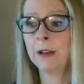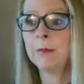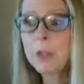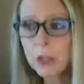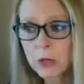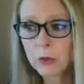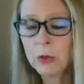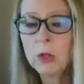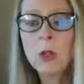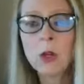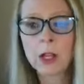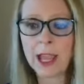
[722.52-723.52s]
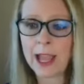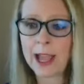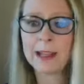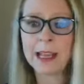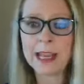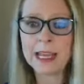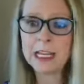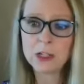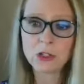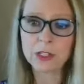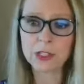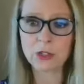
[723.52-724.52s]
look at
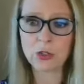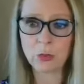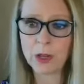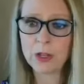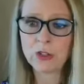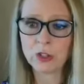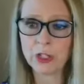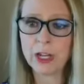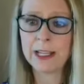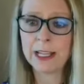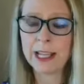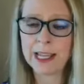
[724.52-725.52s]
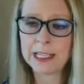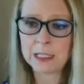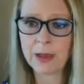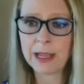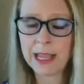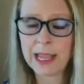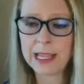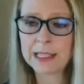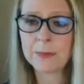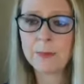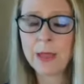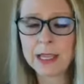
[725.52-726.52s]
each situation on a
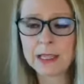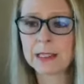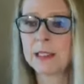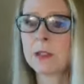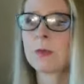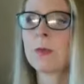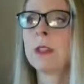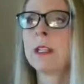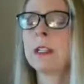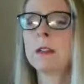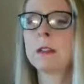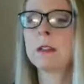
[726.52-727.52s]
case-by-case basis, really,